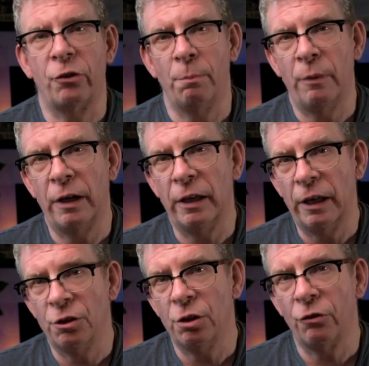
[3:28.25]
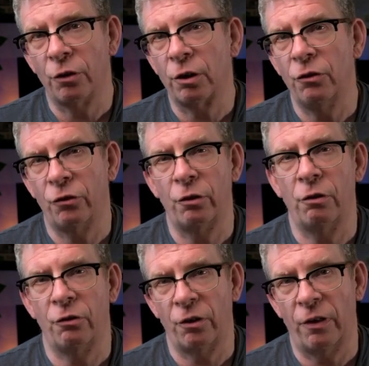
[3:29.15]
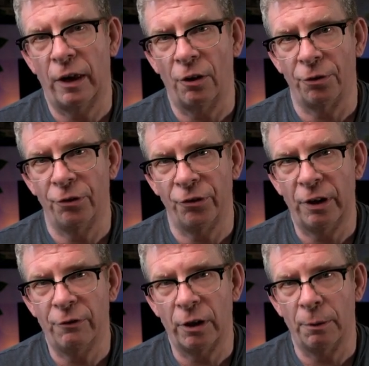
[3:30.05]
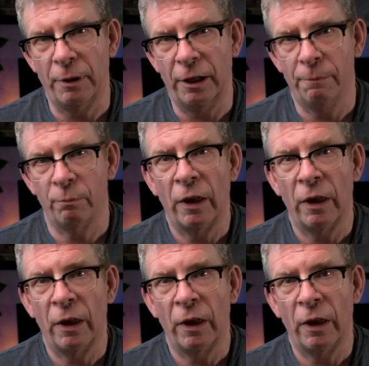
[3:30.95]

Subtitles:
submitting issues or concerns to the Health and Safety Committee.